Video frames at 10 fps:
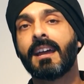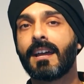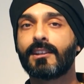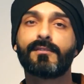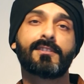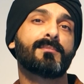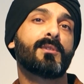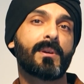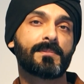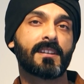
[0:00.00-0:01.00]
head over to my
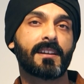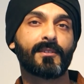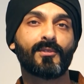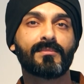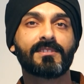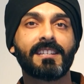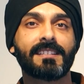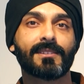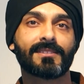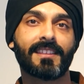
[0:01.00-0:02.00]
website and all the
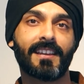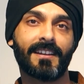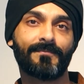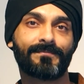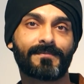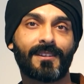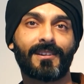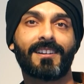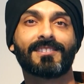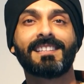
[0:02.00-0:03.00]
details are there.
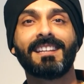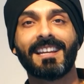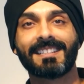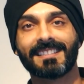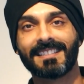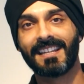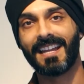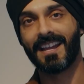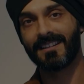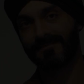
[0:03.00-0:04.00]
Alright, I'll see you later. Take care.